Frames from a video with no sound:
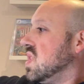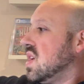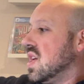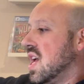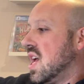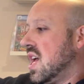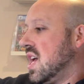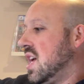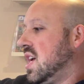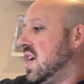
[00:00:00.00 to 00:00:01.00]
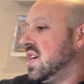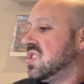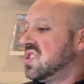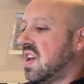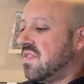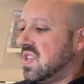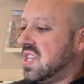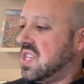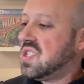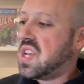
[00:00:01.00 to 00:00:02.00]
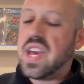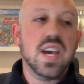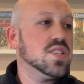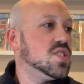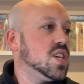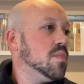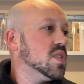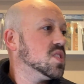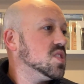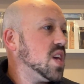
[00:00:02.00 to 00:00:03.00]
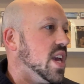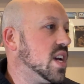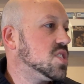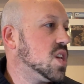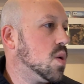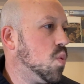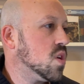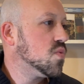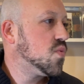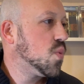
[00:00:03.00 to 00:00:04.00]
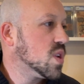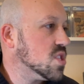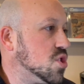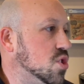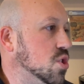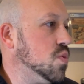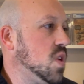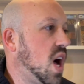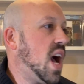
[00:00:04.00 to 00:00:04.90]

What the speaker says: a 70s ASM. This is ASM 142.